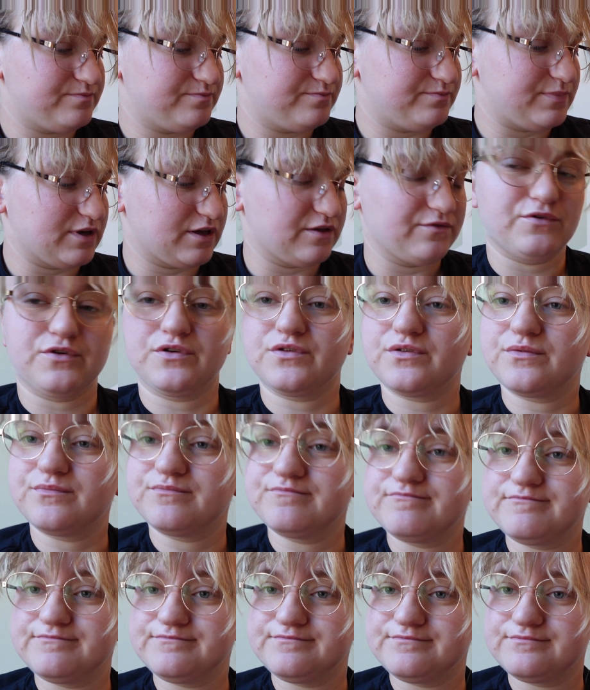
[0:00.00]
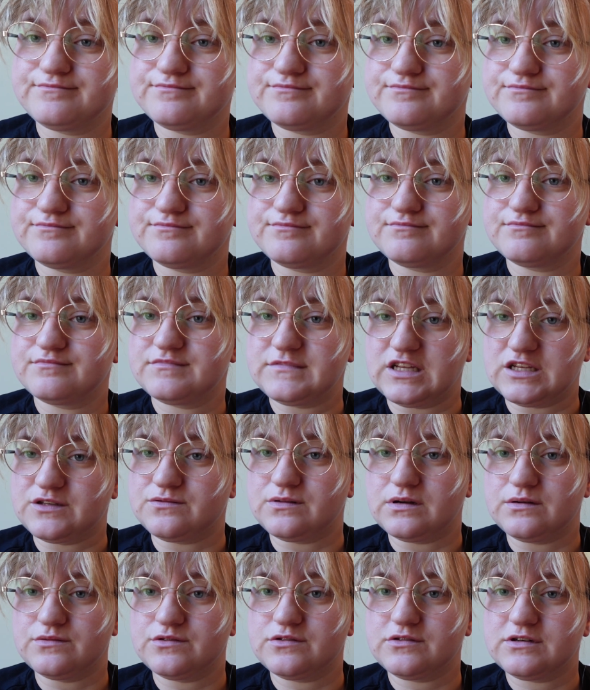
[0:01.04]
back and forth. That's
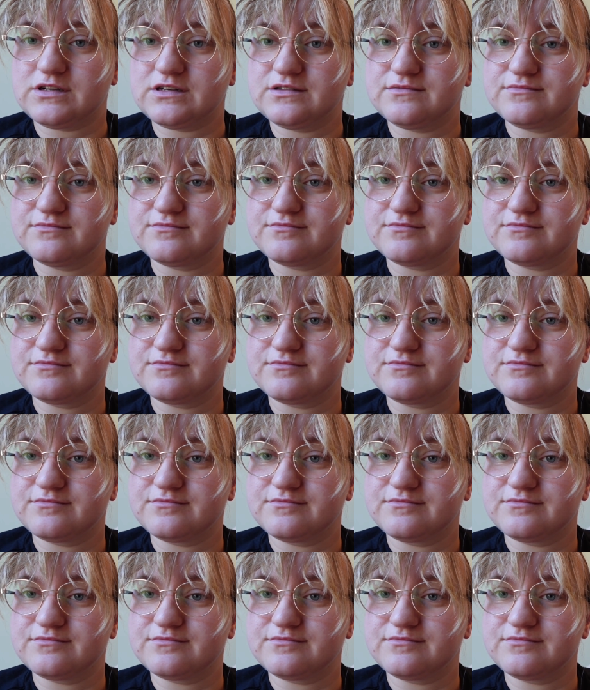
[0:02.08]
what I'm doing.